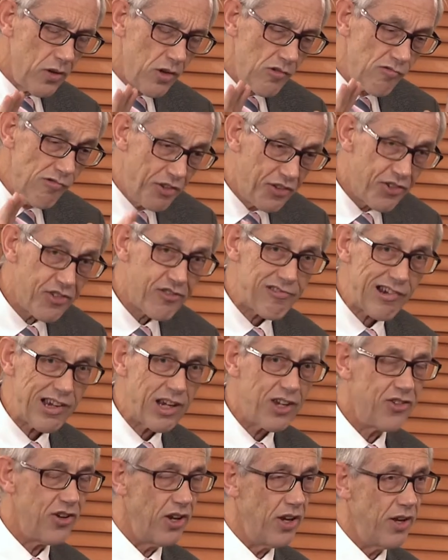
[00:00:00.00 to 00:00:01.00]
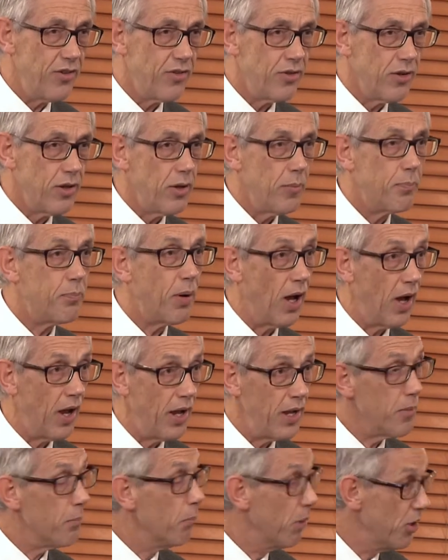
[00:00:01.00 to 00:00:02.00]
restricted
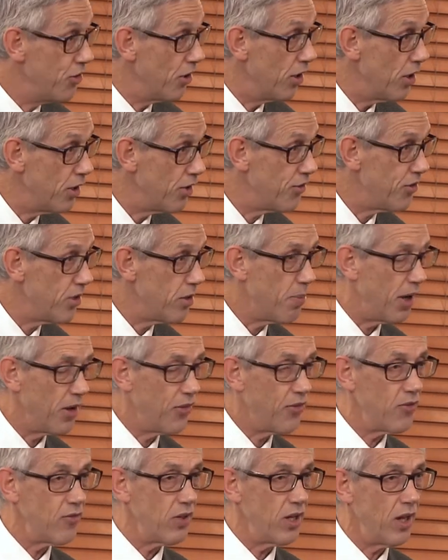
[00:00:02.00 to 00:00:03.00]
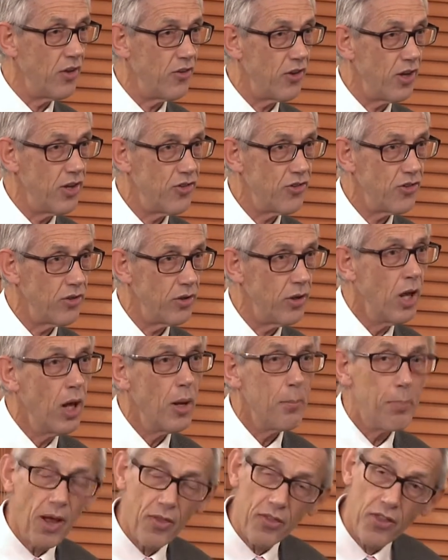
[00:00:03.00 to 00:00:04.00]
by modernity, by civilization,
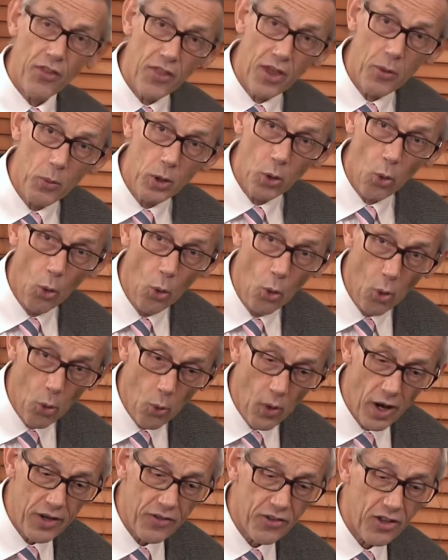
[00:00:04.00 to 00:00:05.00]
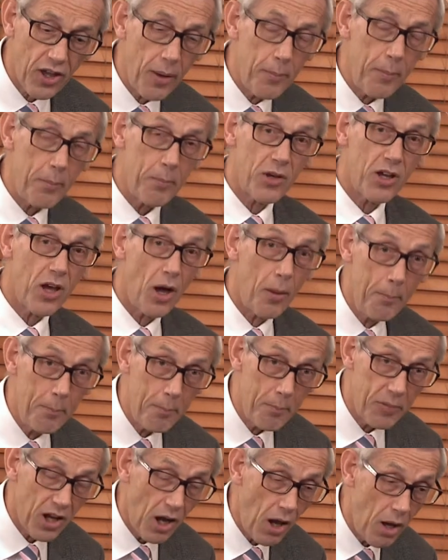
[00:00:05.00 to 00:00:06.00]
but that they will always come,
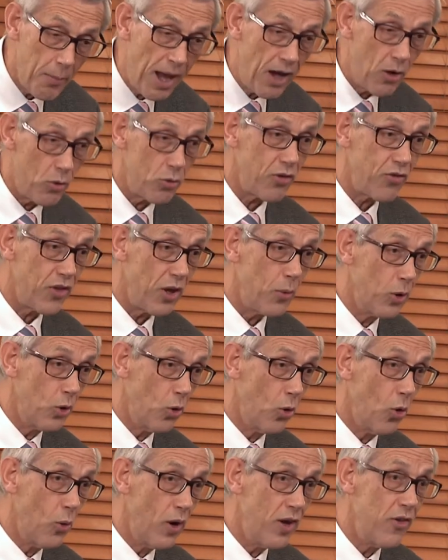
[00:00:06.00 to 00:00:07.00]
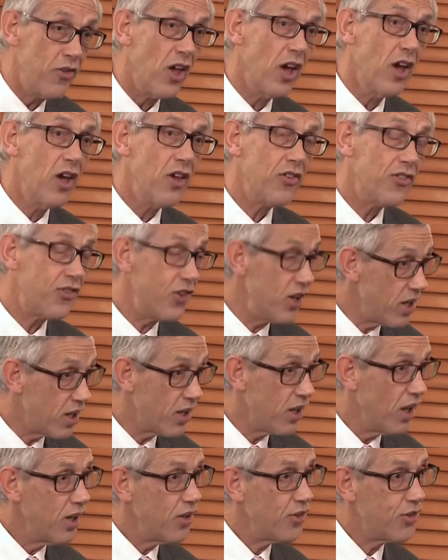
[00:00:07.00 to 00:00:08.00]
come, come out. They will always
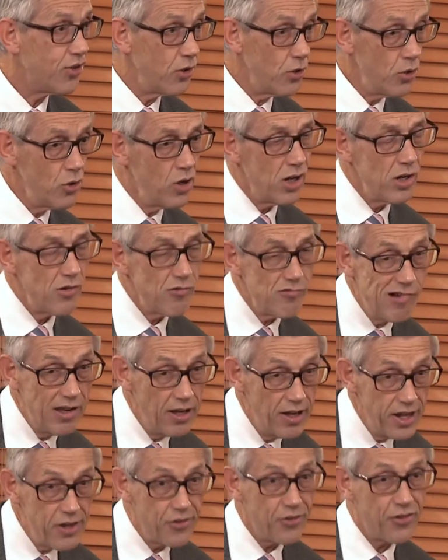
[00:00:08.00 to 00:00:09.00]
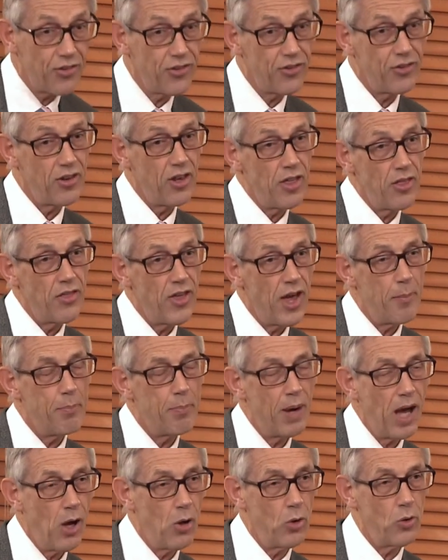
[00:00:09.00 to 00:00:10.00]
seek to release their
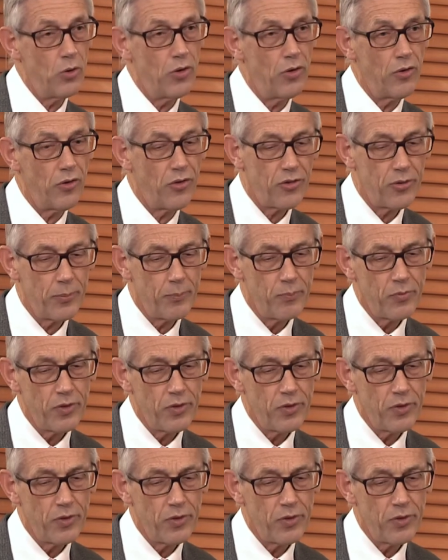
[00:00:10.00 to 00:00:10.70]
bounds.